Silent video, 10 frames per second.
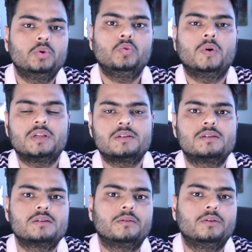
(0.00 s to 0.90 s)

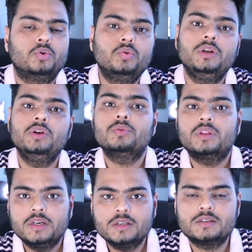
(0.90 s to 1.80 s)
who knew
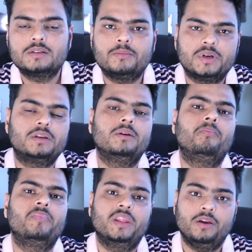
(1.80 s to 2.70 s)
things, but
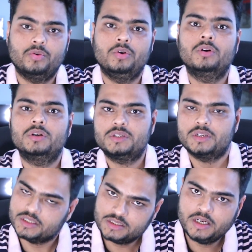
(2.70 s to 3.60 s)
he could not
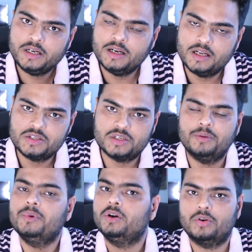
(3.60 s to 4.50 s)
structure it in less
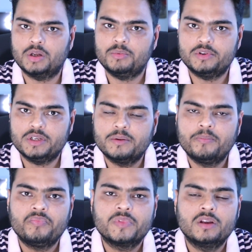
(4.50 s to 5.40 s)
time and talk about it,
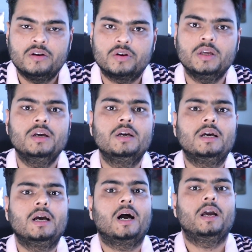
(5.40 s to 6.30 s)
okay?
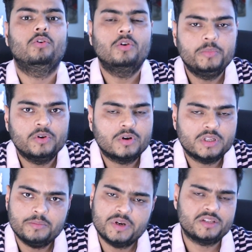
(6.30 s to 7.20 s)
I hope you
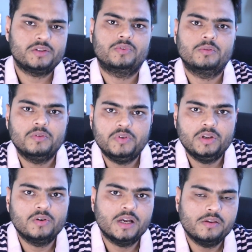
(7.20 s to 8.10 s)
got the message from the
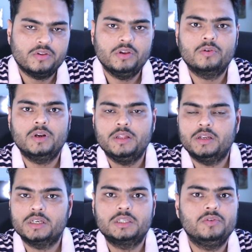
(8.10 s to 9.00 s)
video, guys. See you all in
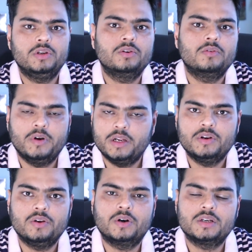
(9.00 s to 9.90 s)
the next video.
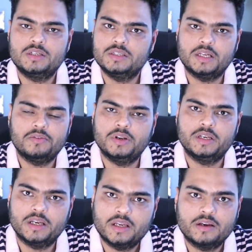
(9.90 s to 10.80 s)
Wherever you are, stay safe
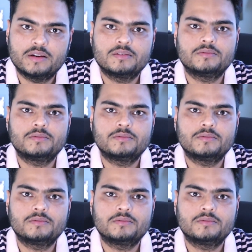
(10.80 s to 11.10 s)
and take care.